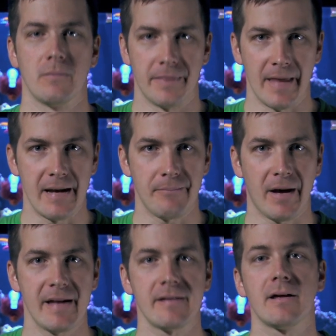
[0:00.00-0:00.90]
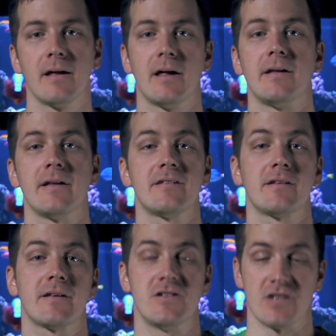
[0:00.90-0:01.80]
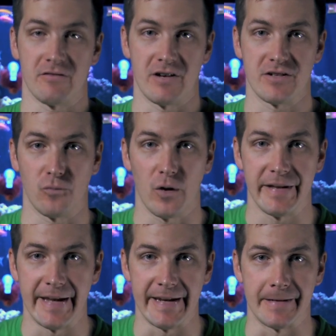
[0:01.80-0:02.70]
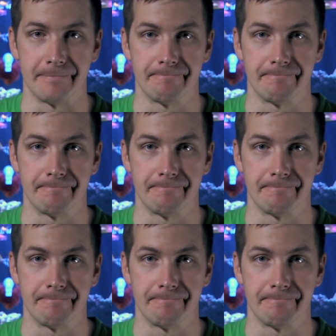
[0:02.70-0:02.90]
that in mind, let's look at the Generation 1 data.